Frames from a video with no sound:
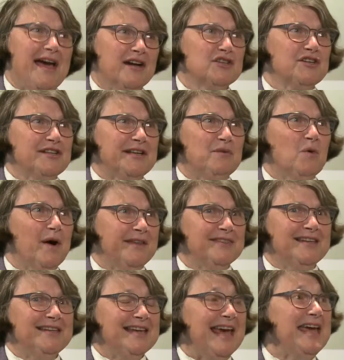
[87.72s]
actually won
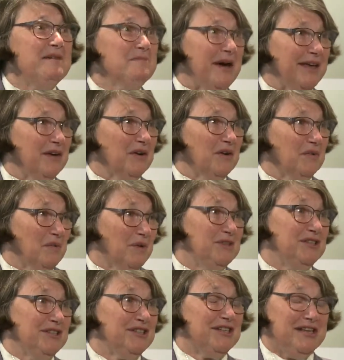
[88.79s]
the Day Medal,
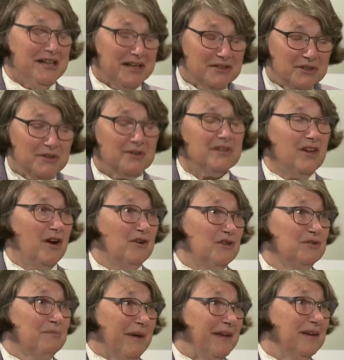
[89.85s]
which is the other
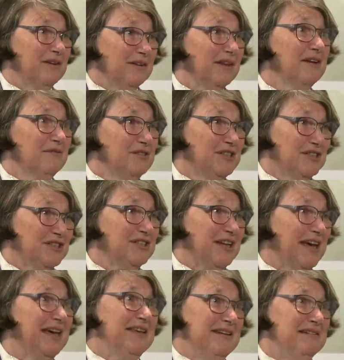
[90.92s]
large medal of the
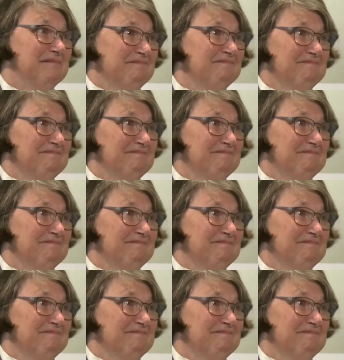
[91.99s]
society.